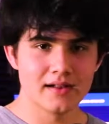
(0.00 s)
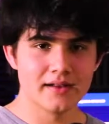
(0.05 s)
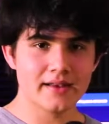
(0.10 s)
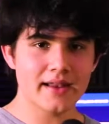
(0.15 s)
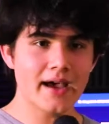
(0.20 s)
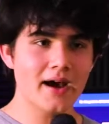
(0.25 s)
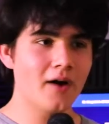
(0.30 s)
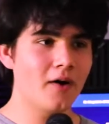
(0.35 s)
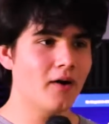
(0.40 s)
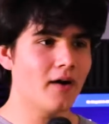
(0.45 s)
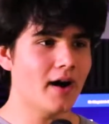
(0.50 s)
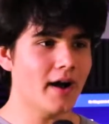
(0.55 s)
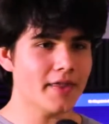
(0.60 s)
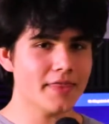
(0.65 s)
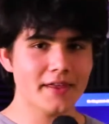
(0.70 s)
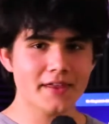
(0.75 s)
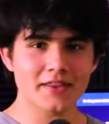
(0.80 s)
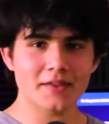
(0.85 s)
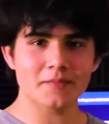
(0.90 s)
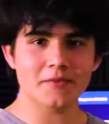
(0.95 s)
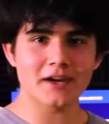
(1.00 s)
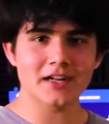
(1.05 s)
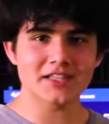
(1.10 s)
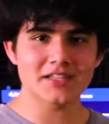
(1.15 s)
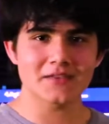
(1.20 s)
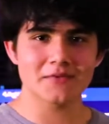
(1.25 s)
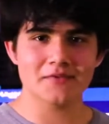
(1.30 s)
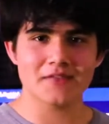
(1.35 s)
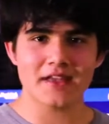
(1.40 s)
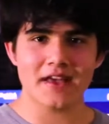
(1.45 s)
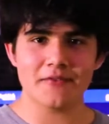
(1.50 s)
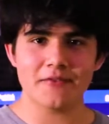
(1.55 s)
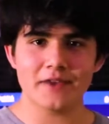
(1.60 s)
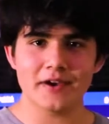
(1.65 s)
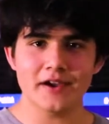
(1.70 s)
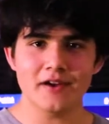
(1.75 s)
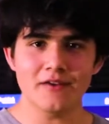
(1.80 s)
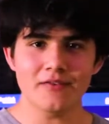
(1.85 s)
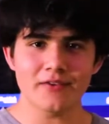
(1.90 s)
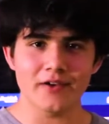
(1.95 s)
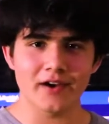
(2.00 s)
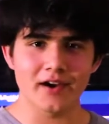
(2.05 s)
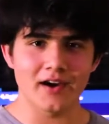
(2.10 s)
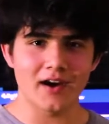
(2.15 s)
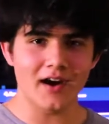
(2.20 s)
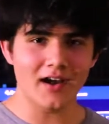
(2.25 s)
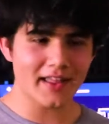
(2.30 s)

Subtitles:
Now, I thought the project was halfway over.